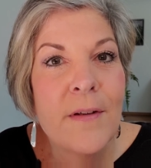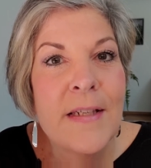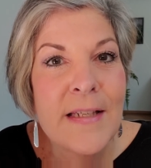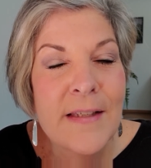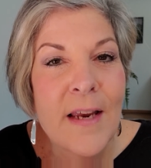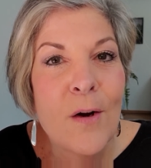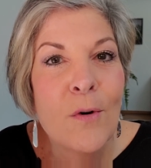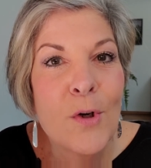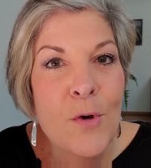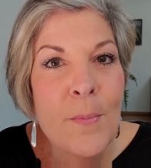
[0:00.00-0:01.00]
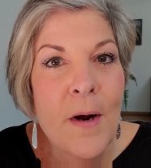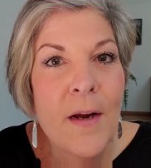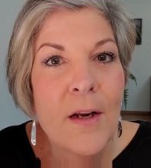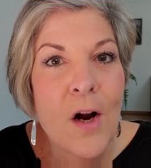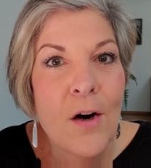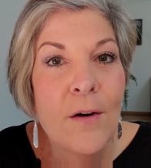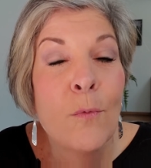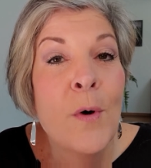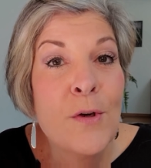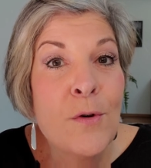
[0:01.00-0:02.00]
discount coupon card
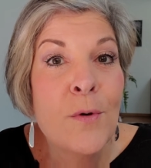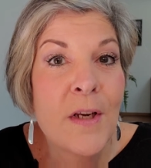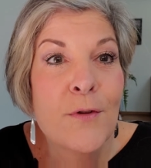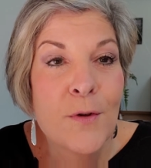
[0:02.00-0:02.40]
when you do a gift